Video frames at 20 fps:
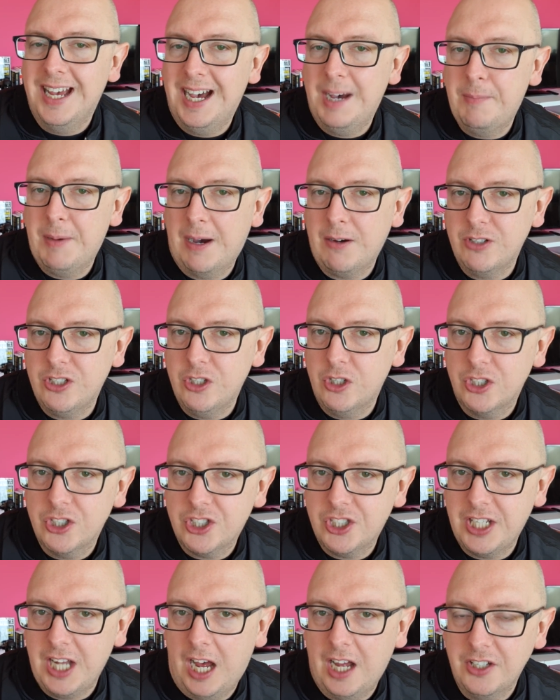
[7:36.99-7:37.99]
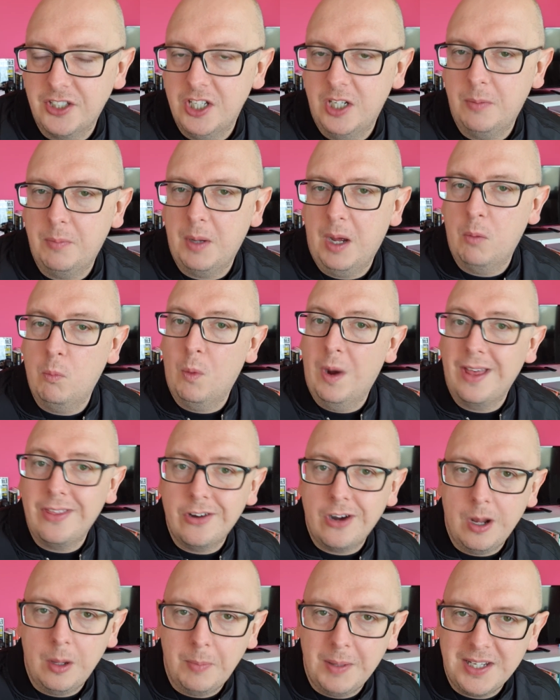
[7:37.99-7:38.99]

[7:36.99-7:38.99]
about your startup and whether it'll